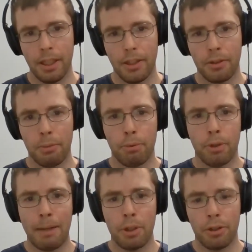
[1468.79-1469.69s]
So you
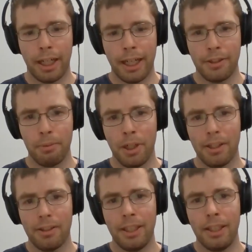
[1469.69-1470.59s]
parameterize what
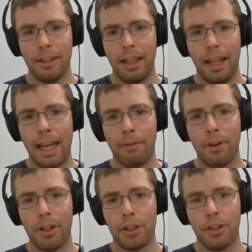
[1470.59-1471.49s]
is the
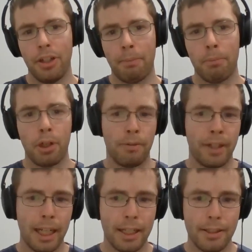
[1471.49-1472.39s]
average number of
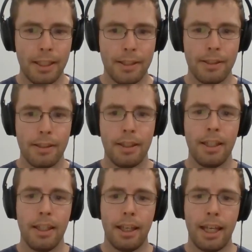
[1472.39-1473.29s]
galaxies
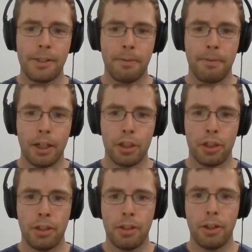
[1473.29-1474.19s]
as a
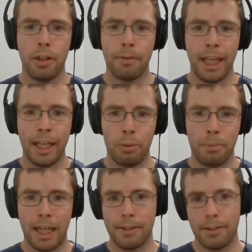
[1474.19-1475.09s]
function of halo
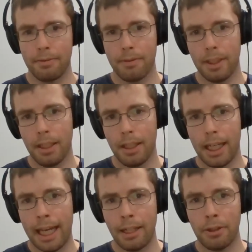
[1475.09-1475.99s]
mass.
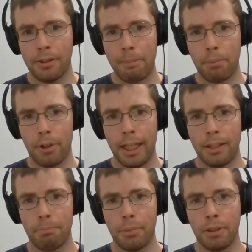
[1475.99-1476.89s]
And you
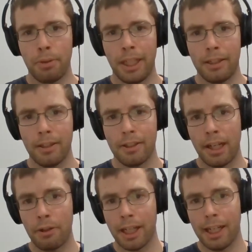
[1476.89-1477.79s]
separate between
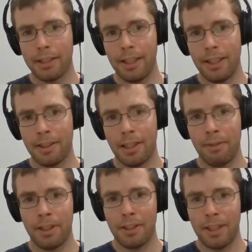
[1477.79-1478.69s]
central galaxies that
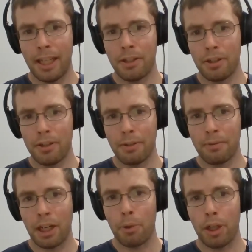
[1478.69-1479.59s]
live in the centers of
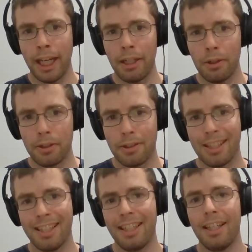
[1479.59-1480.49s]
dark matter halos
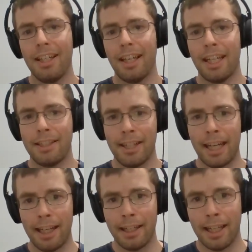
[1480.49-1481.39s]
and
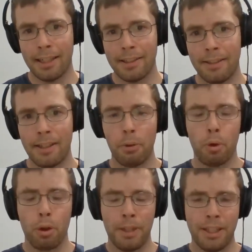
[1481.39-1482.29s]
satellite galaxies that
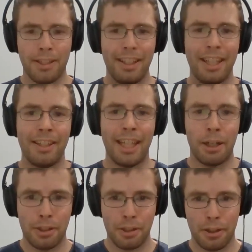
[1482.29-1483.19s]
orbit in the
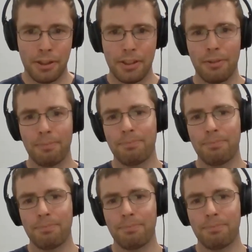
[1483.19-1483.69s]
outskirts.